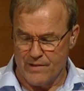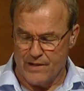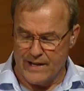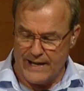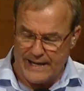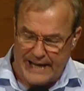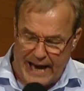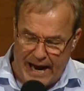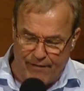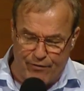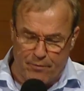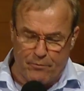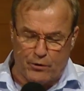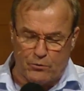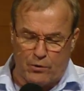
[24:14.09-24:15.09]
he gave
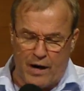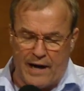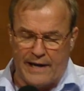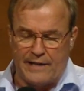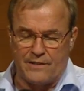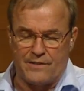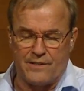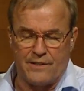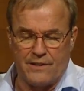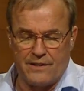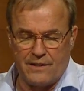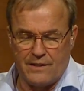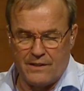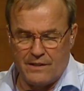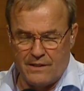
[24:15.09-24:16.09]
them the right
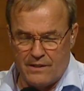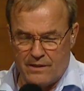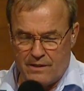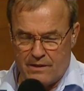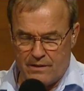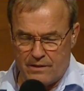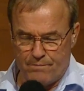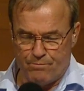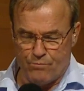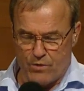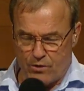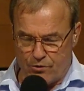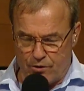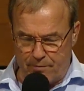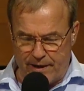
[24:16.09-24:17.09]

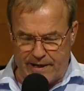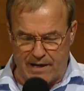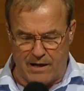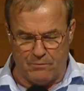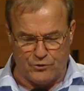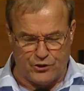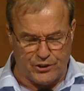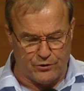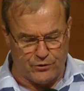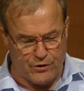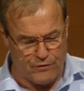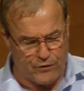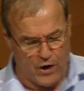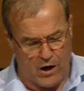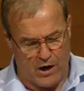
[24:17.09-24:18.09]
to become children
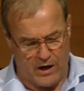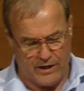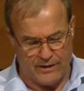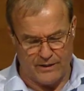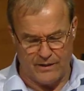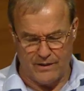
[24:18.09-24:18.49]
of God,